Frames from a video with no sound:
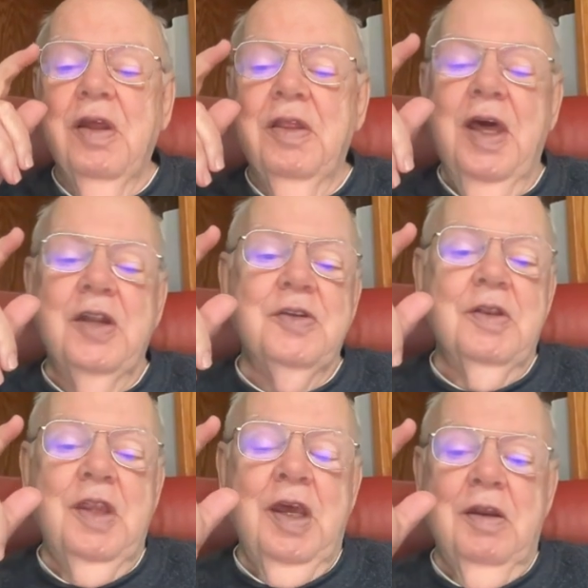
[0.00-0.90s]

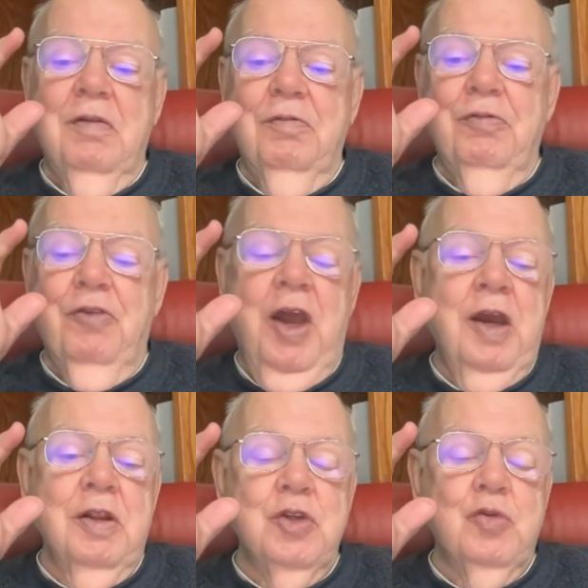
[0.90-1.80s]
That
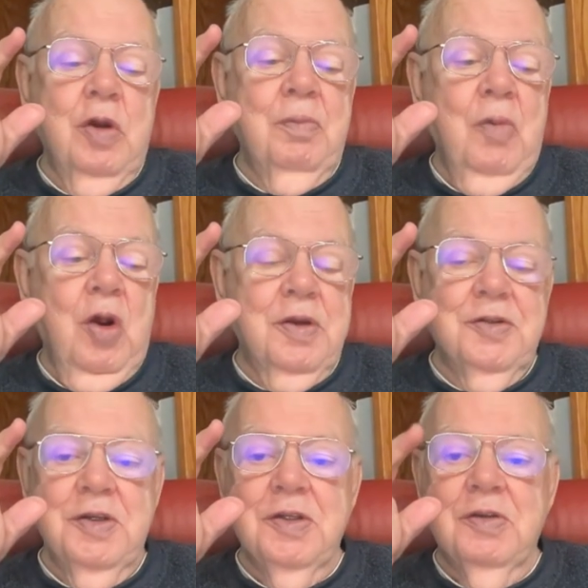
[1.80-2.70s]
file is what marks
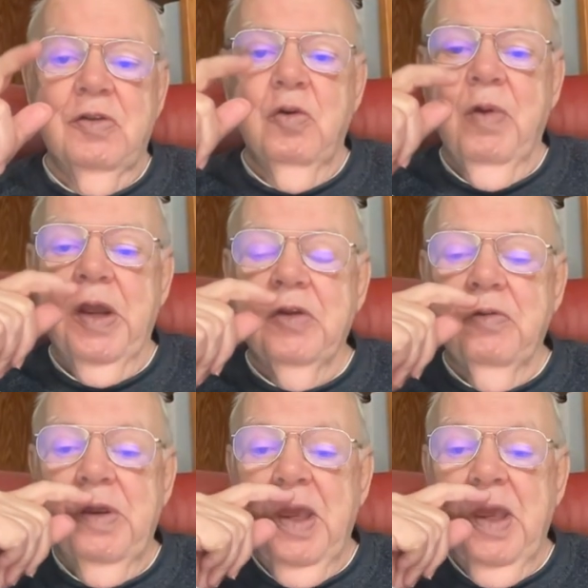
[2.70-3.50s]
this directory